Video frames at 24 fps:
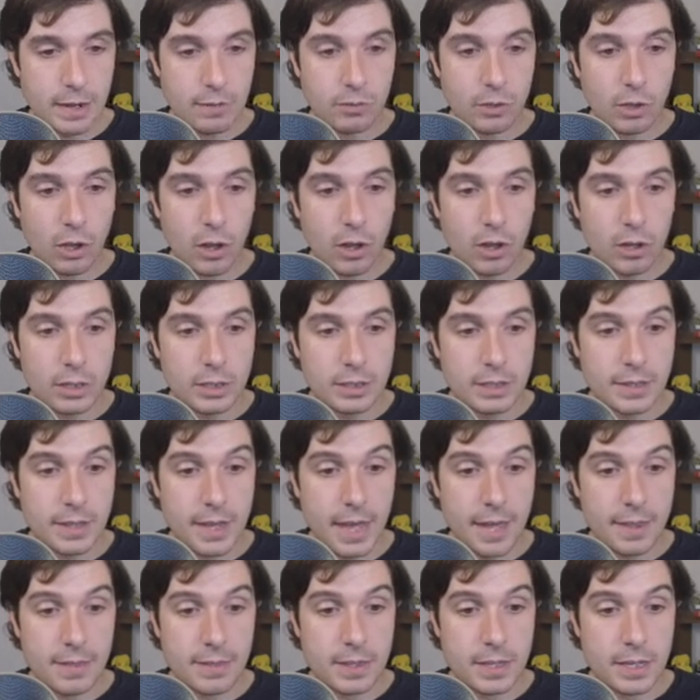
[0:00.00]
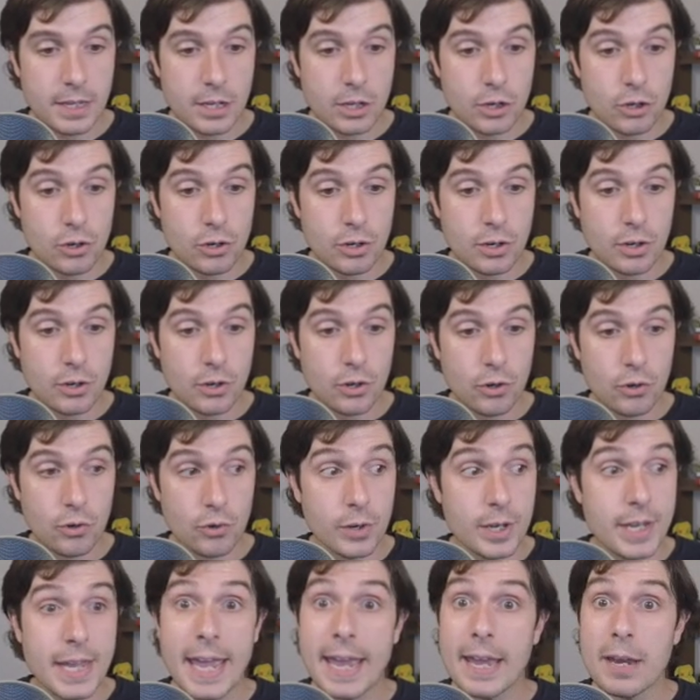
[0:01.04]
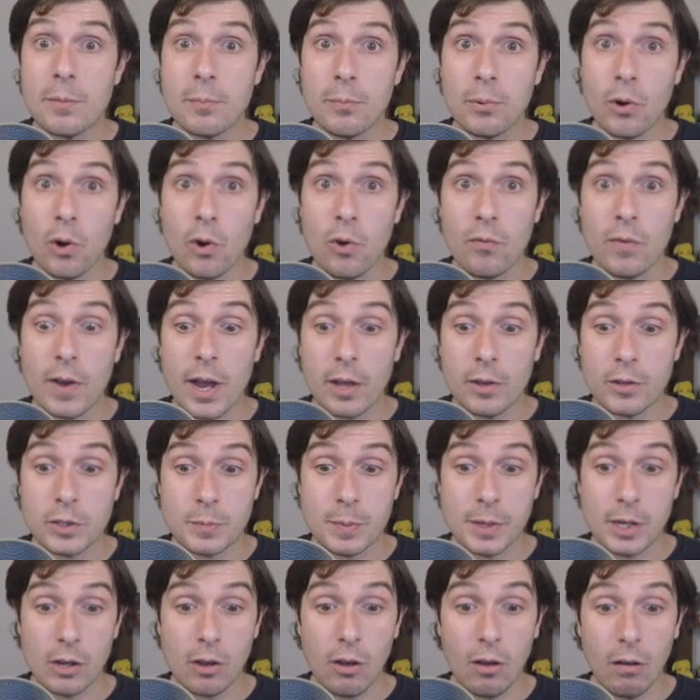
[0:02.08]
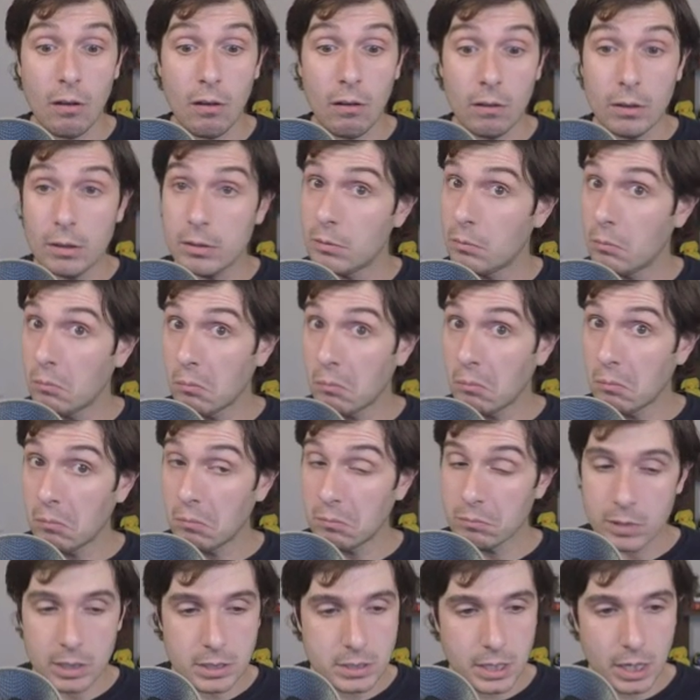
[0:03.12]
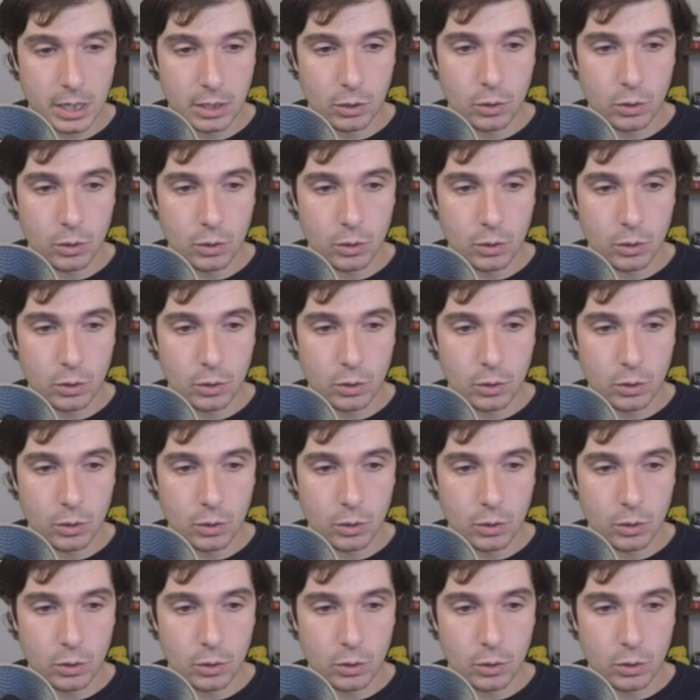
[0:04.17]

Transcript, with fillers: logged that the create profile has been called. That's kind of